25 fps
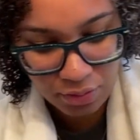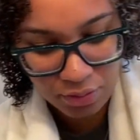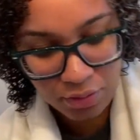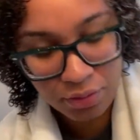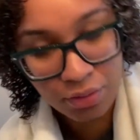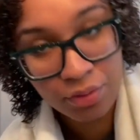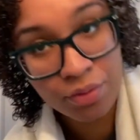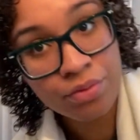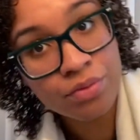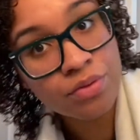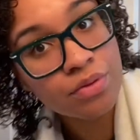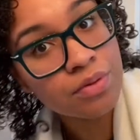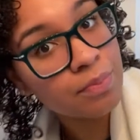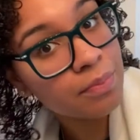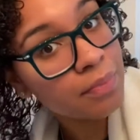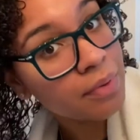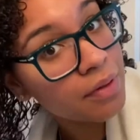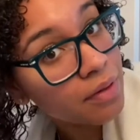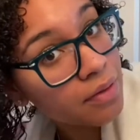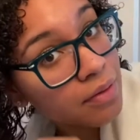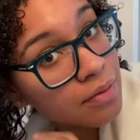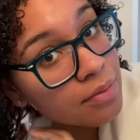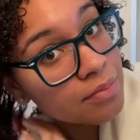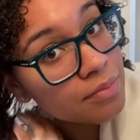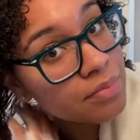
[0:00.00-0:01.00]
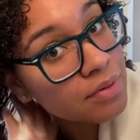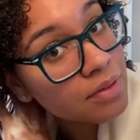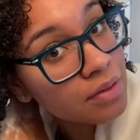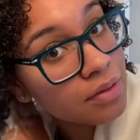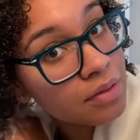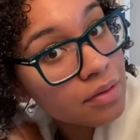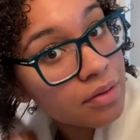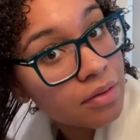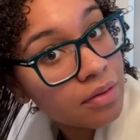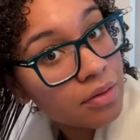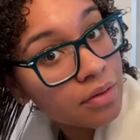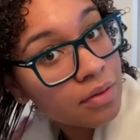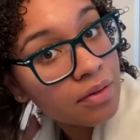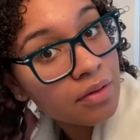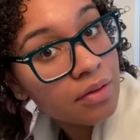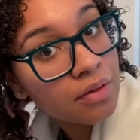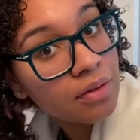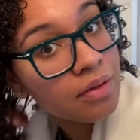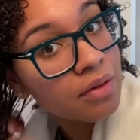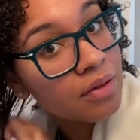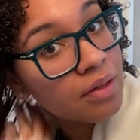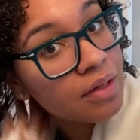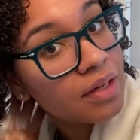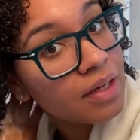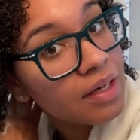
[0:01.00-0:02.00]
those pumps.
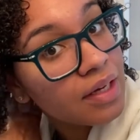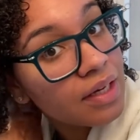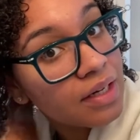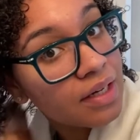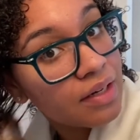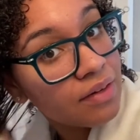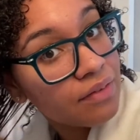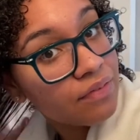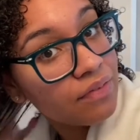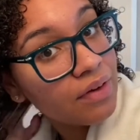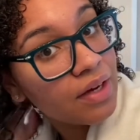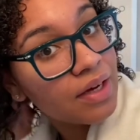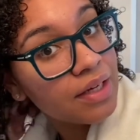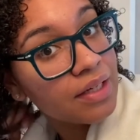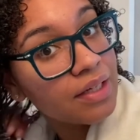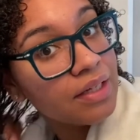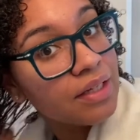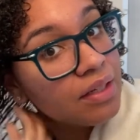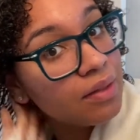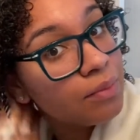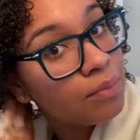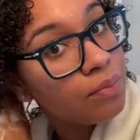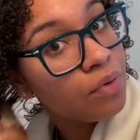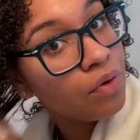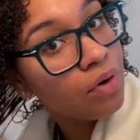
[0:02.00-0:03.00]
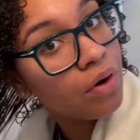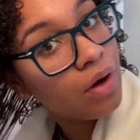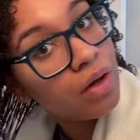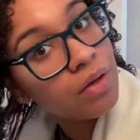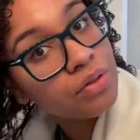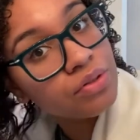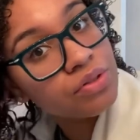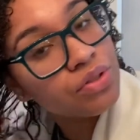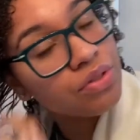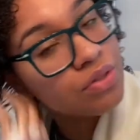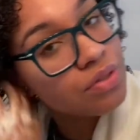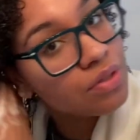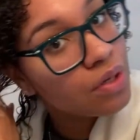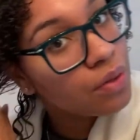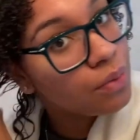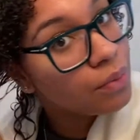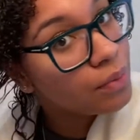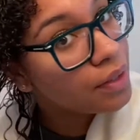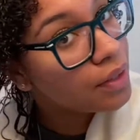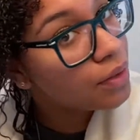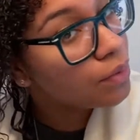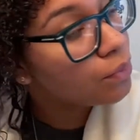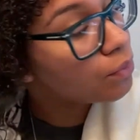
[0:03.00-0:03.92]
And if I need more, I'll just go in